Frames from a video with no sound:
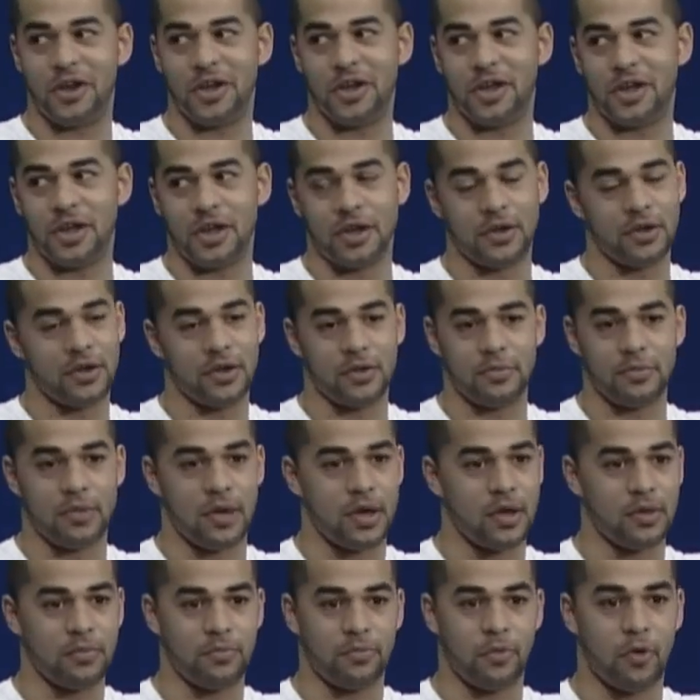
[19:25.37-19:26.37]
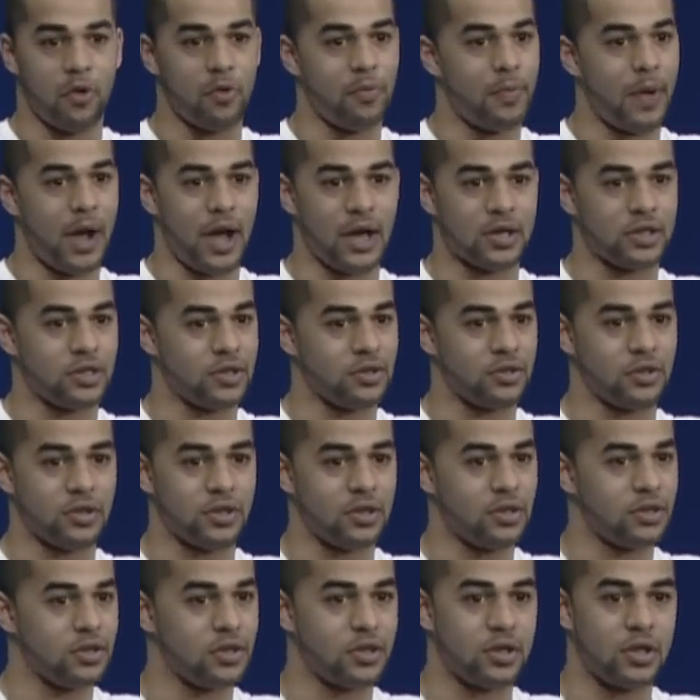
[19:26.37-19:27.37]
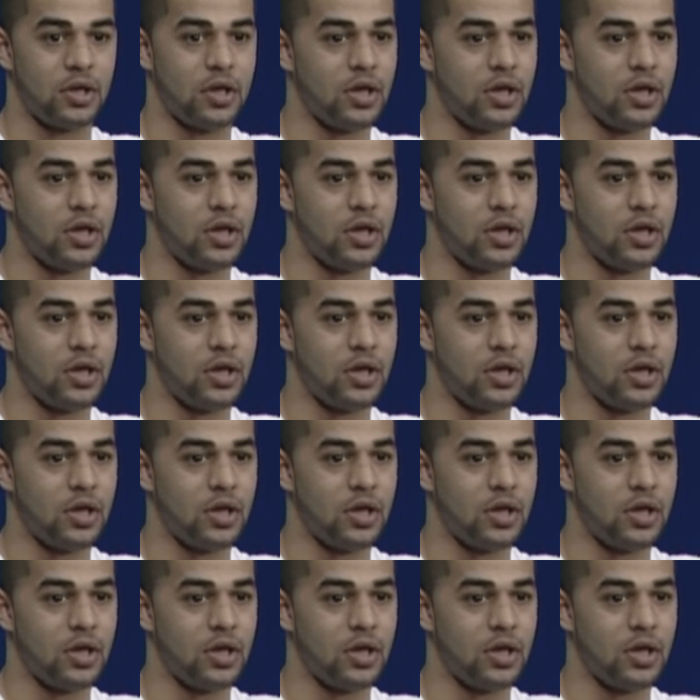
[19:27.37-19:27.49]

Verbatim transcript: in, in, in, in pro boxing because